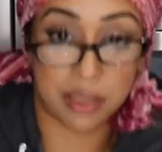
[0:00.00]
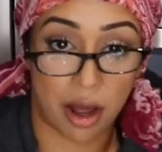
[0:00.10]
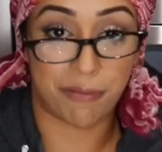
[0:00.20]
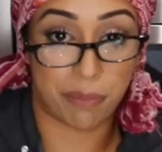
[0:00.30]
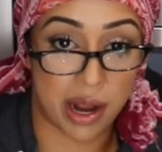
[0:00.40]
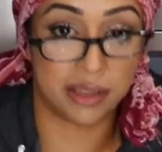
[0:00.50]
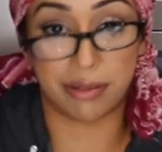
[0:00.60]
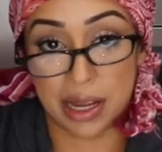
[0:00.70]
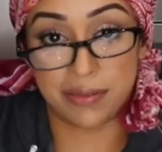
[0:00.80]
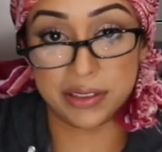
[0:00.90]
It's
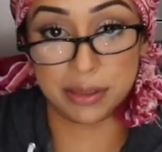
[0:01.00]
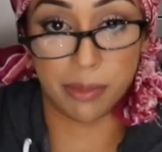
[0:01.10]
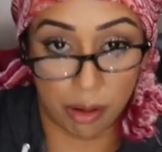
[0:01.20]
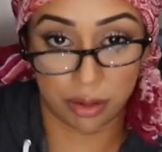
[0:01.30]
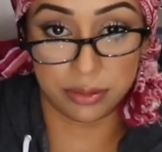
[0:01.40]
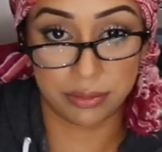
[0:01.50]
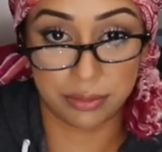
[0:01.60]
off-brand Raven Simone.